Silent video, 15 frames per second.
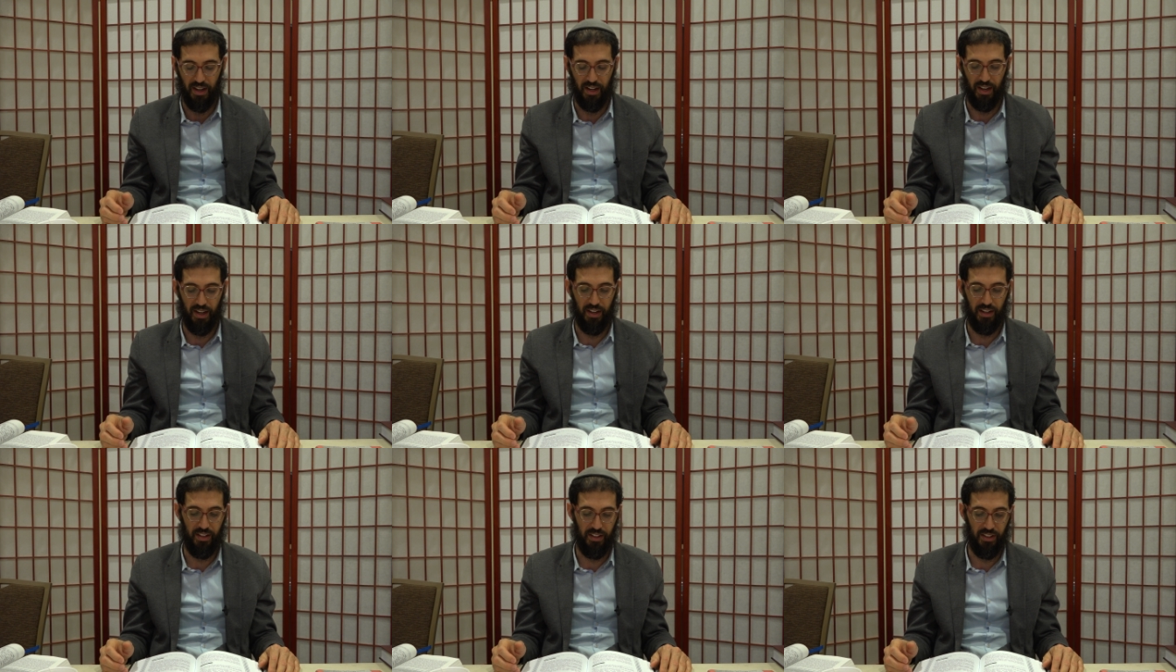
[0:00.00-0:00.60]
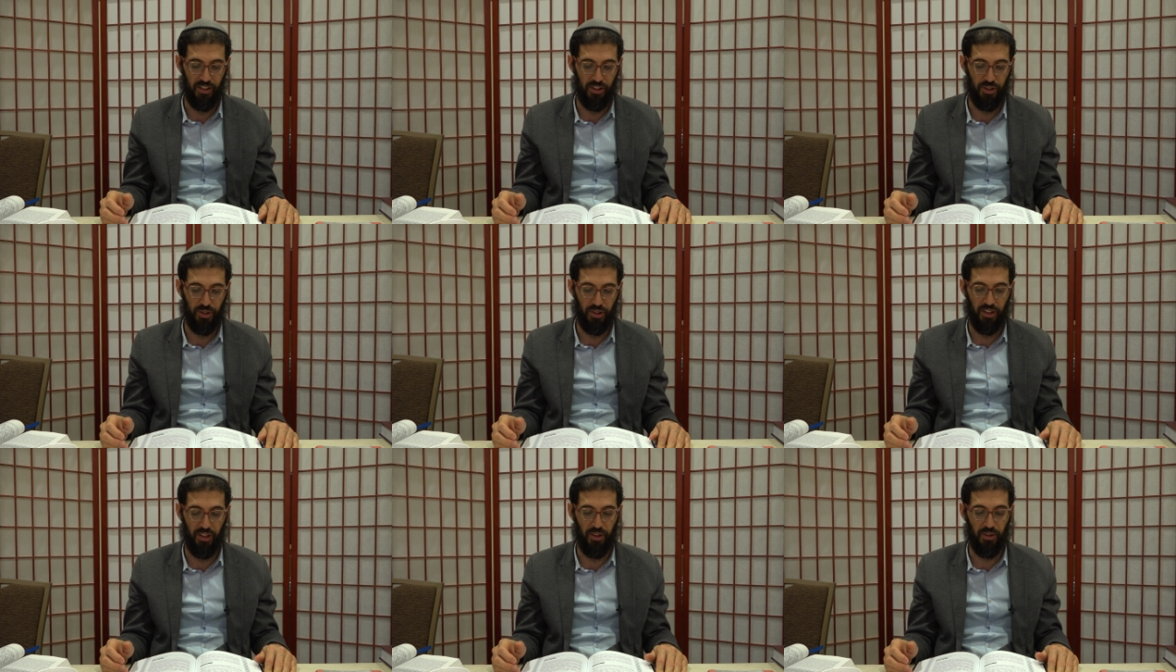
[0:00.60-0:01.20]
and it
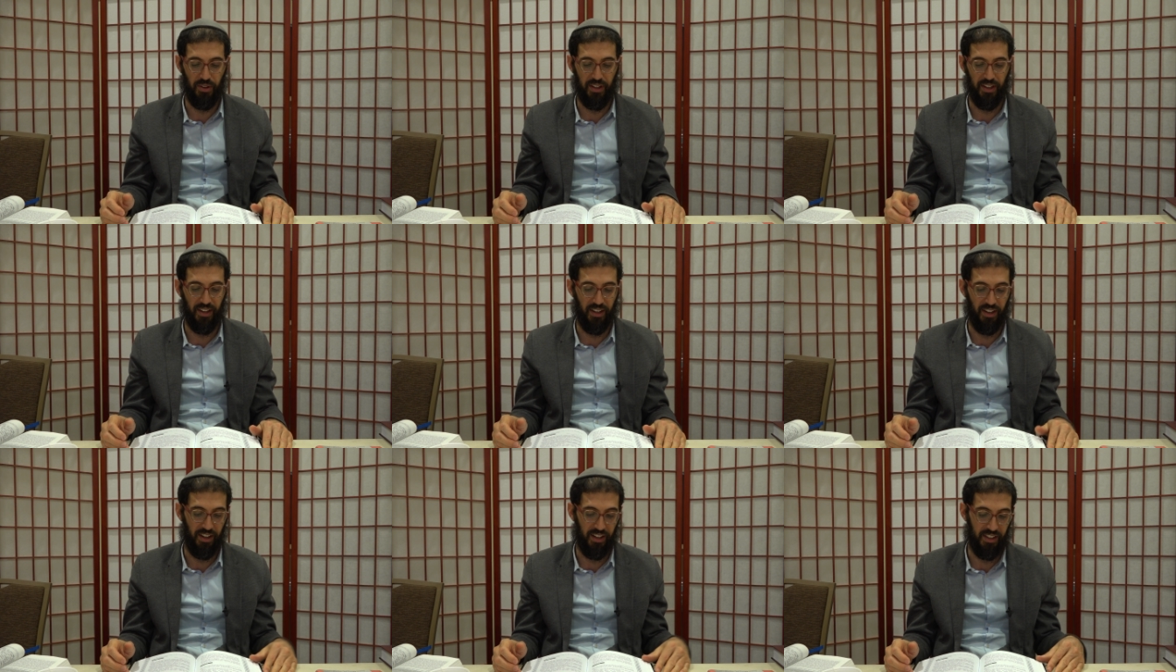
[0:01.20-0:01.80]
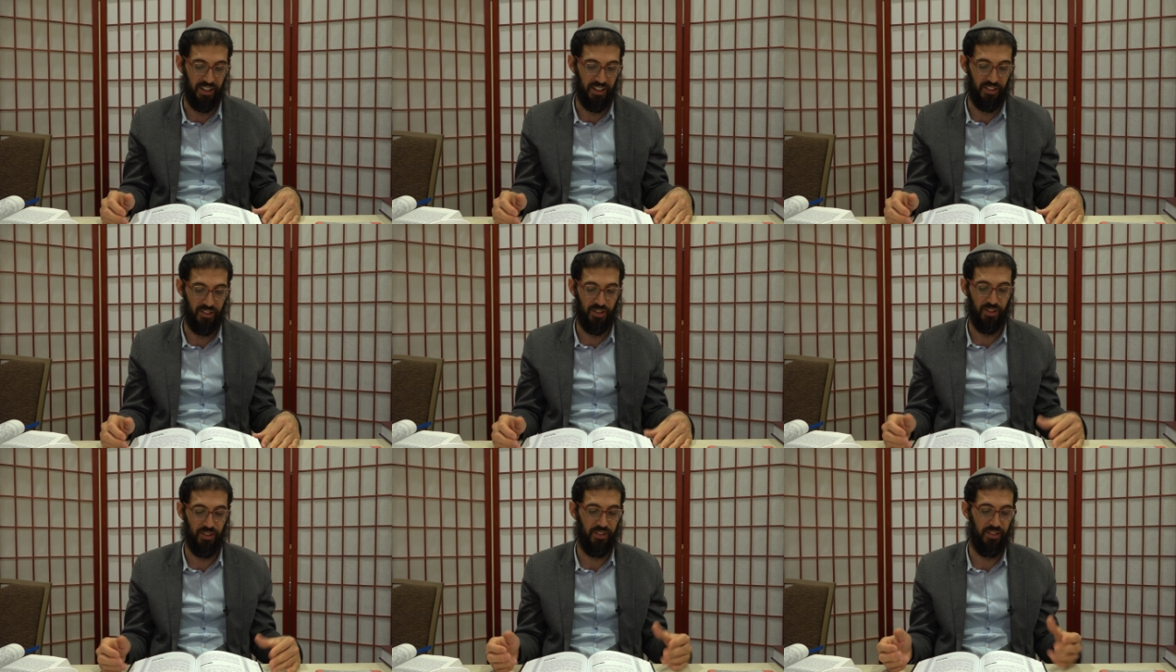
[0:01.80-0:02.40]
shouldn't looking like
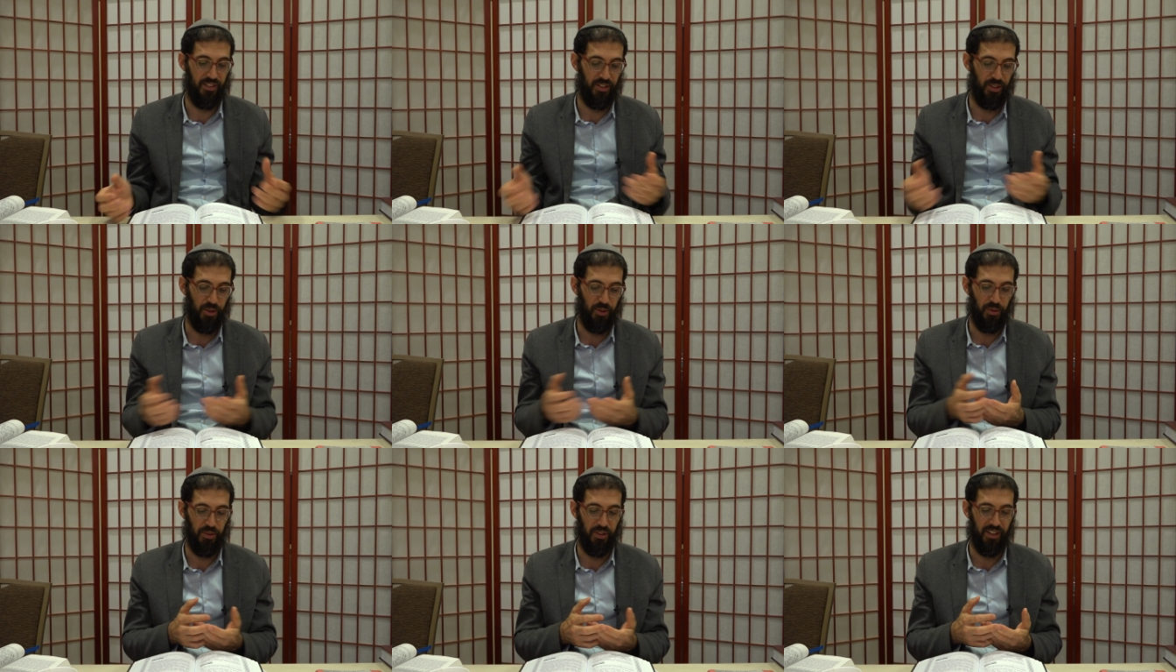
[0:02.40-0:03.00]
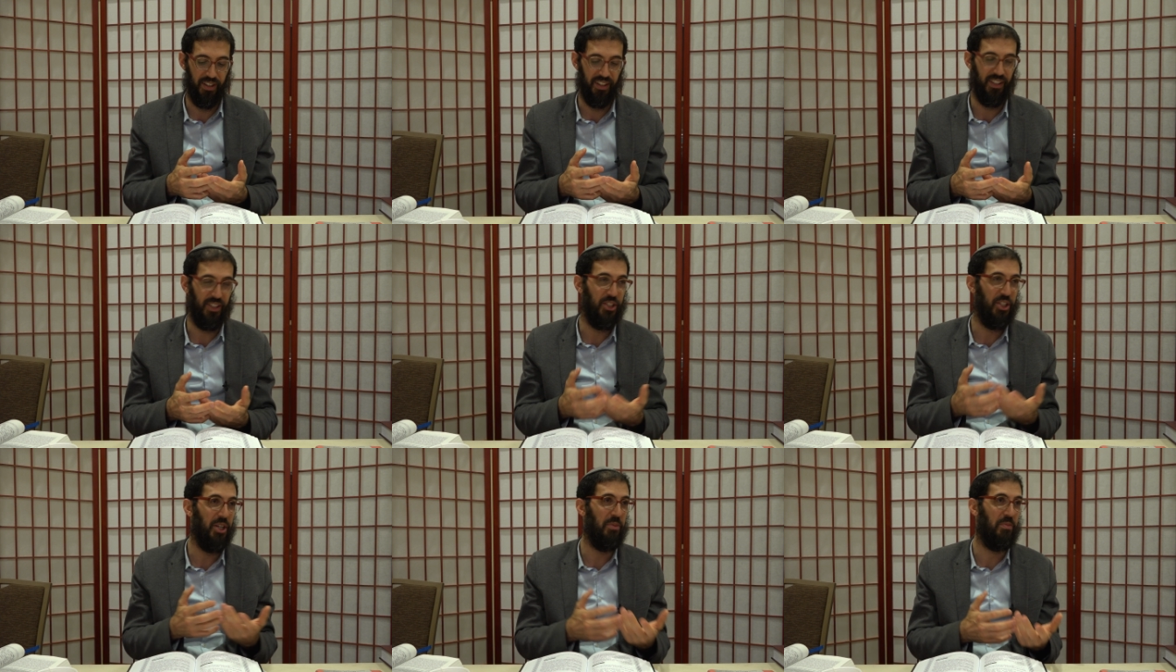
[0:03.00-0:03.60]
he's too uh,
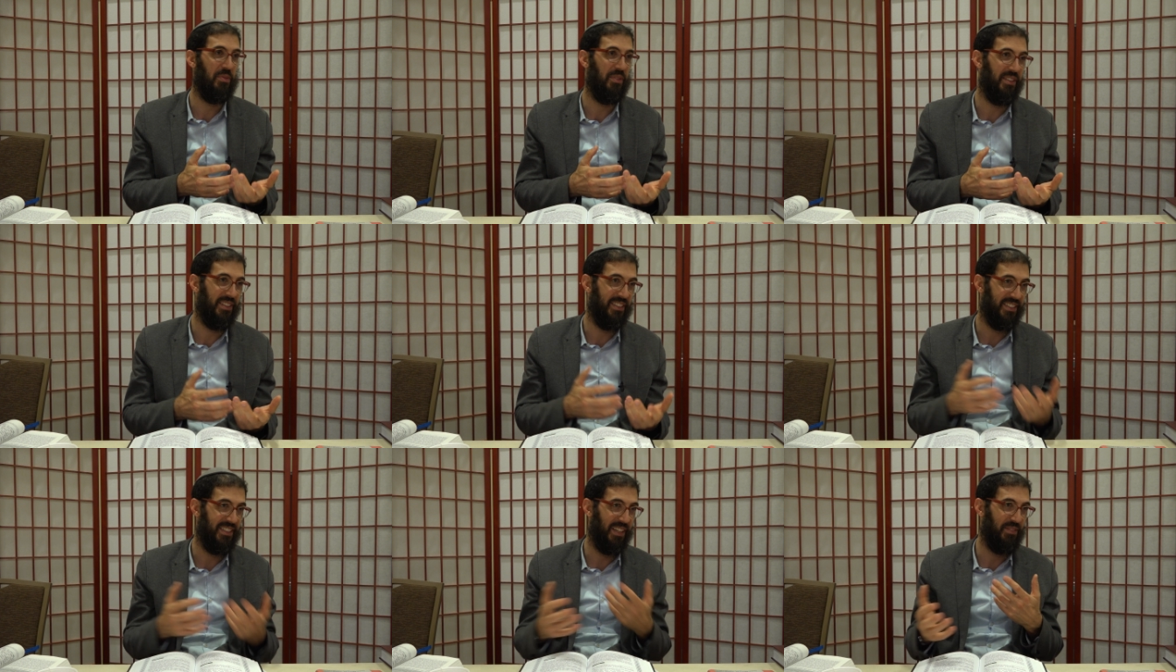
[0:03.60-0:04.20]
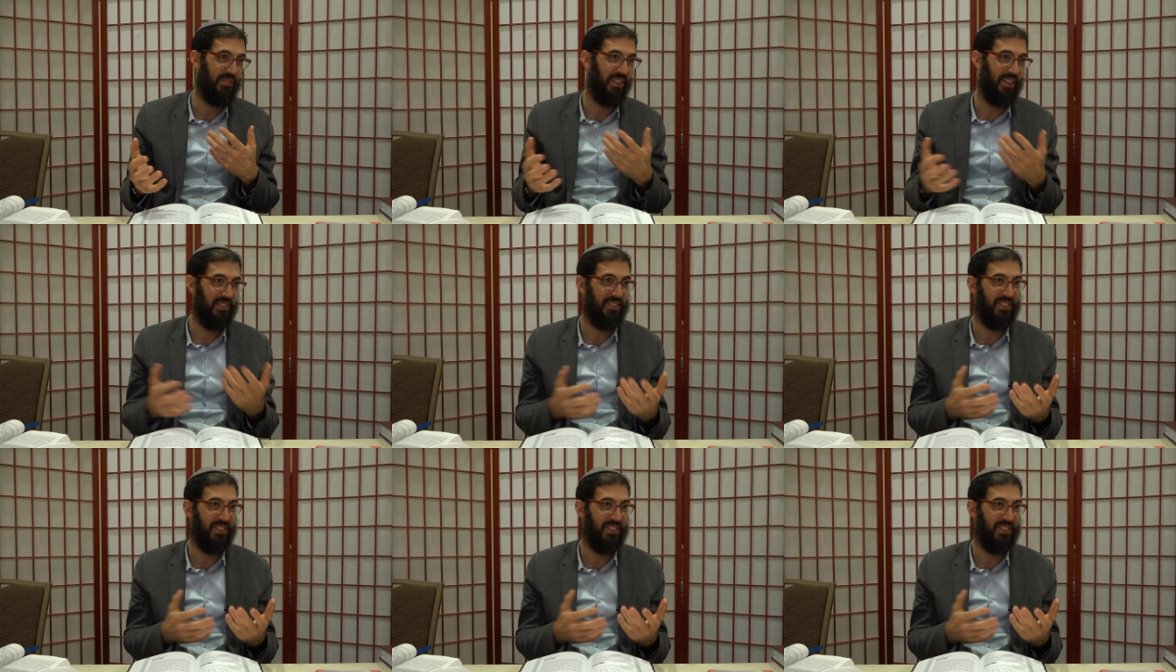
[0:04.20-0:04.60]
cheap at the same time.